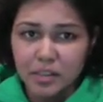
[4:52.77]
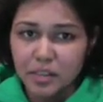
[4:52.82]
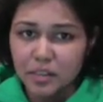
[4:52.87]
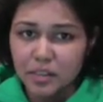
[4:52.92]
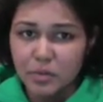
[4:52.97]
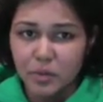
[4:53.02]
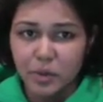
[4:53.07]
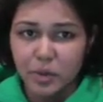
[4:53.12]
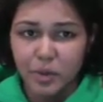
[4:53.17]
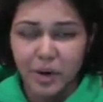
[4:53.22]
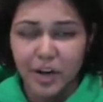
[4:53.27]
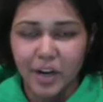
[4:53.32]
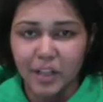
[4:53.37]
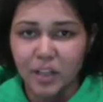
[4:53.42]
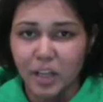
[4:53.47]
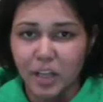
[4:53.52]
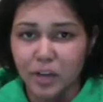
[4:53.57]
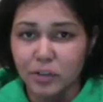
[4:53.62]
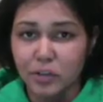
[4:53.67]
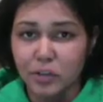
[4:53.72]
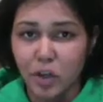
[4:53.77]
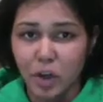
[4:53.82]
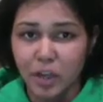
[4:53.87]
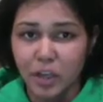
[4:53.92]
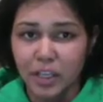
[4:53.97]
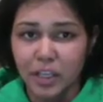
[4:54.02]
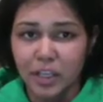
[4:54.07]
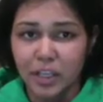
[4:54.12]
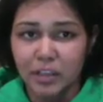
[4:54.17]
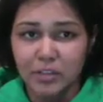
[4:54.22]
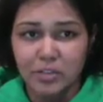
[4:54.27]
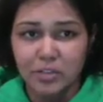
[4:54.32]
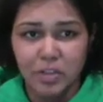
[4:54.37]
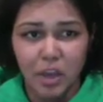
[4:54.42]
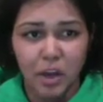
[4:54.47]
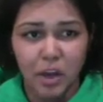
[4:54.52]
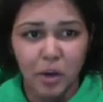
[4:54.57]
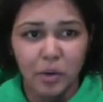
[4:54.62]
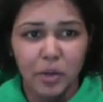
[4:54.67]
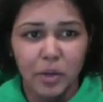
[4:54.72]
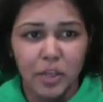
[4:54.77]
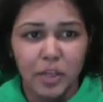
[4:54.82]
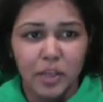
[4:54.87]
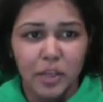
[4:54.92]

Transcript: It doesn't require a lot of talking. So